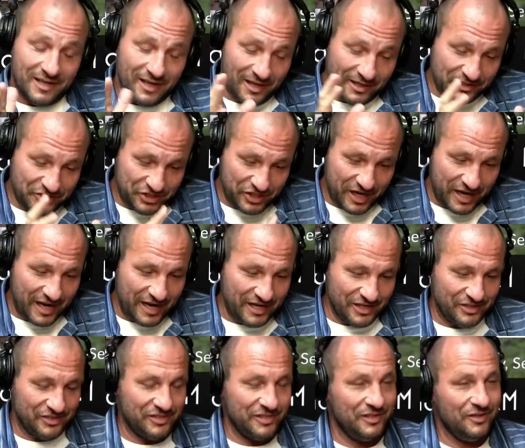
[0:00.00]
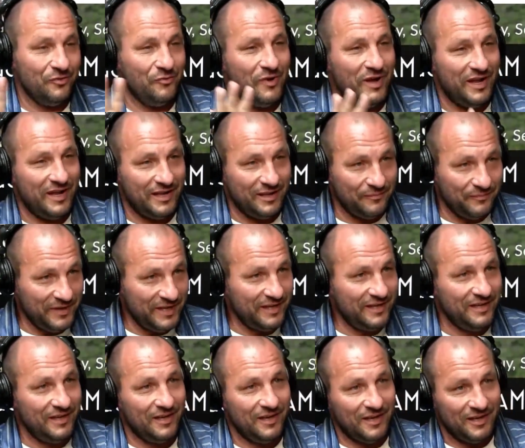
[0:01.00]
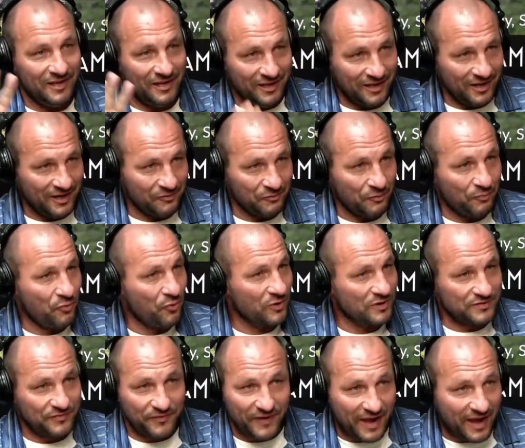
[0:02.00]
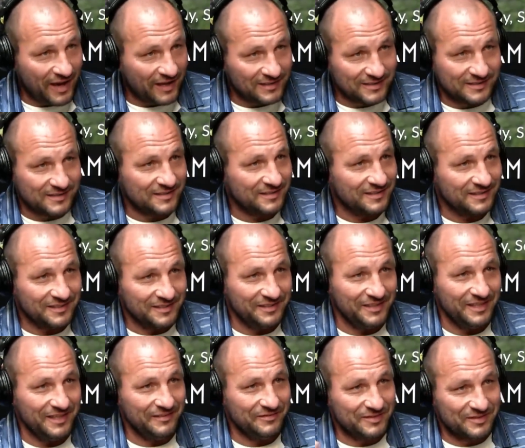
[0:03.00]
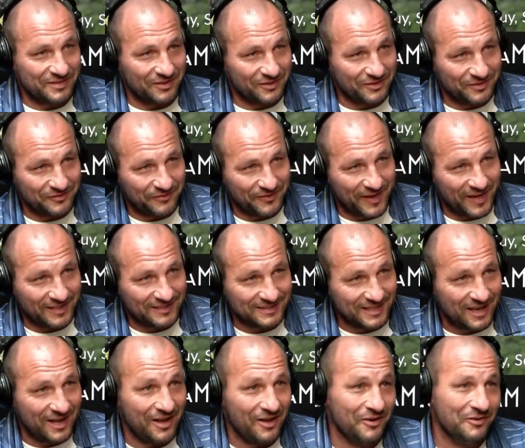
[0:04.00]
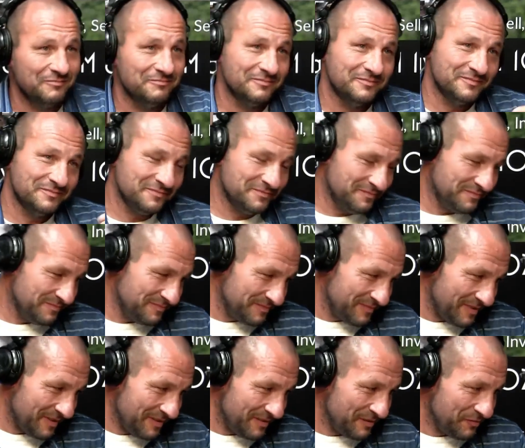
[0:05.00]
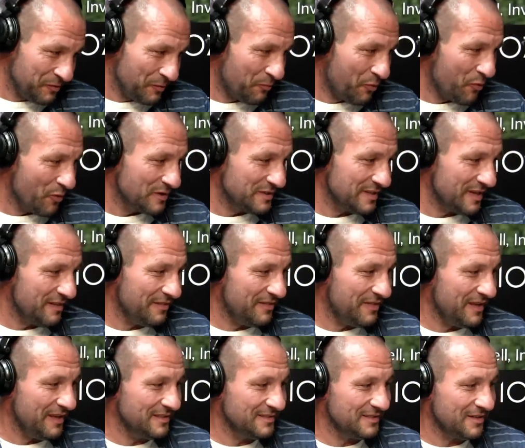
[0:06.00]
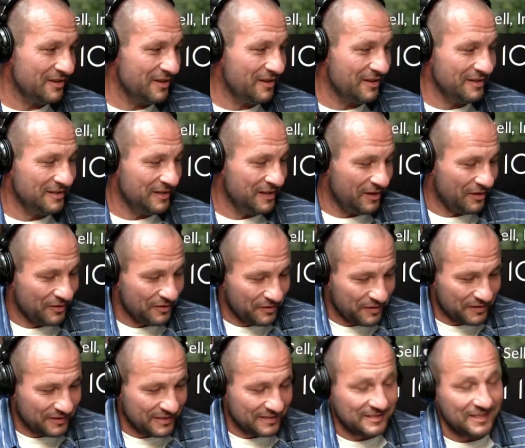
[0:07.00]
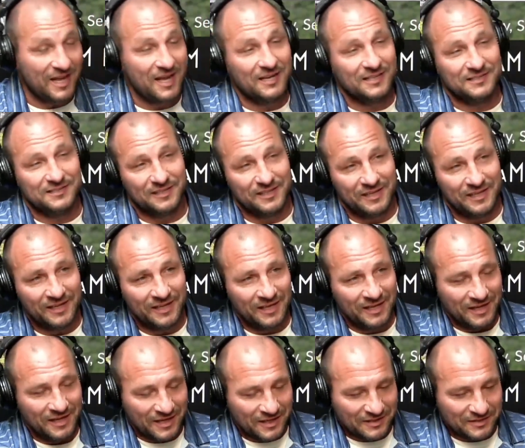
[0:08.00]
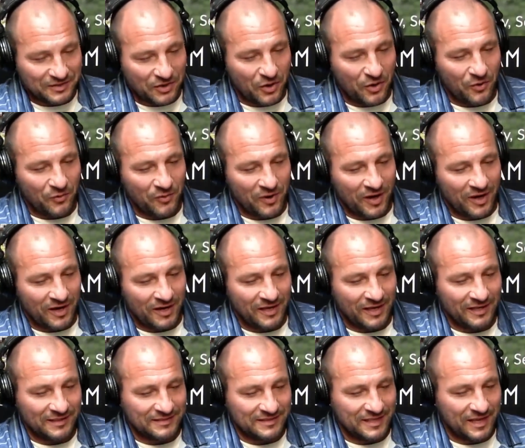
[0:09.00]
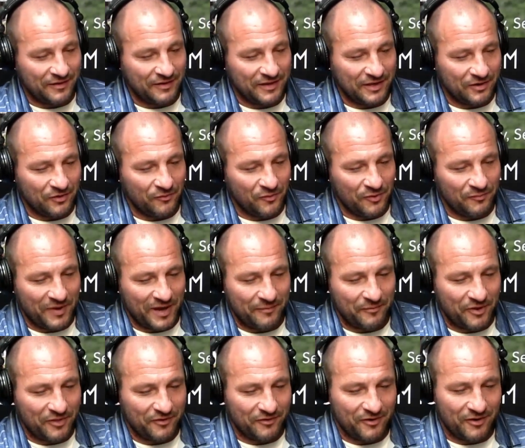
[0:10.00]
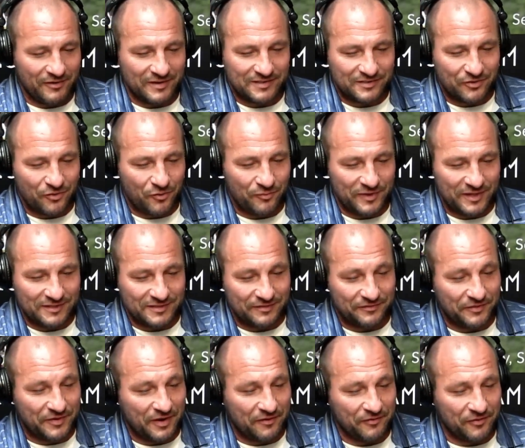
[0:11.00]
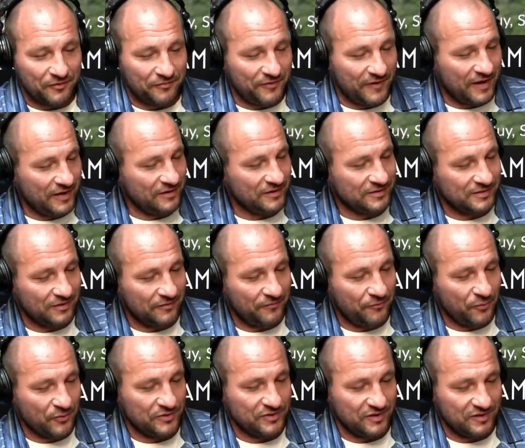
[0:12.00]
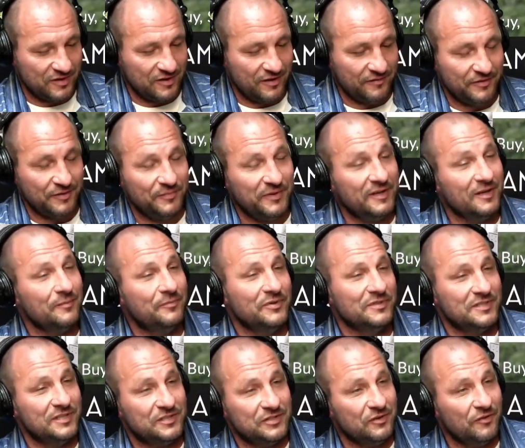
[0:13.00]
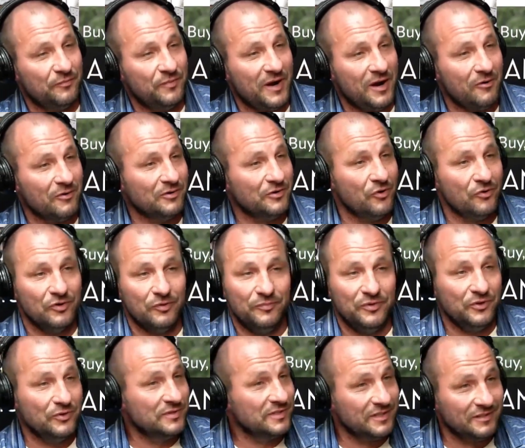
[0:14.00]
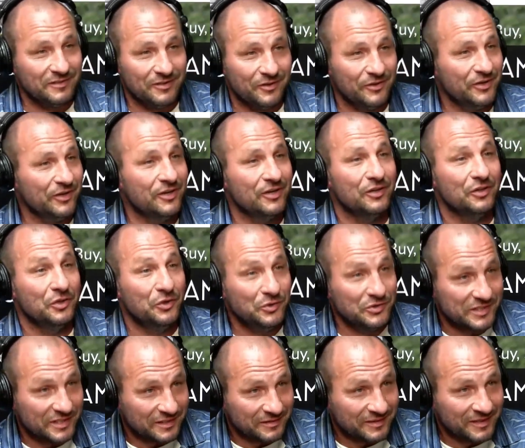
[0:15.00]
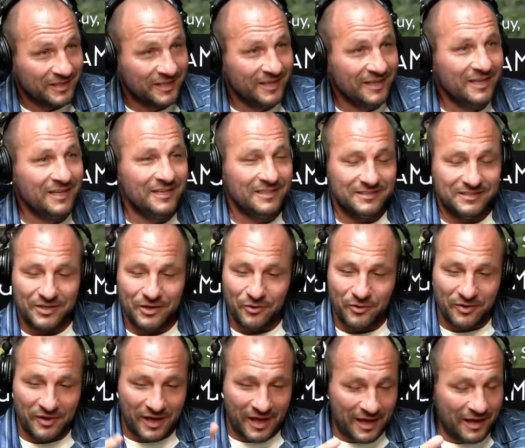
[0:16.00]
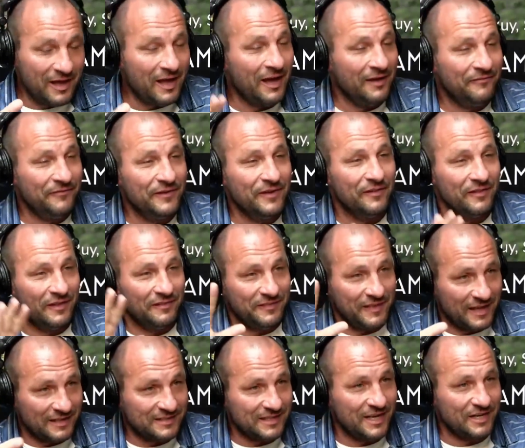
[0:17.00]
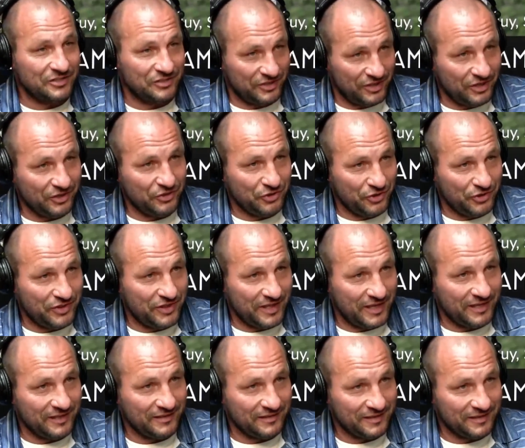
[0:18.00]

a change in the way media uh, reports facts, right. leaves certain facts out, reports on things on you know dishonestly. Yeah. So uh, it's that you know what my mother always told me is if you ever find yourself fortunate enough to be in a position of power, don't abuse it or you're going to lose it. Right. So I, I, feel that that's actually a good thing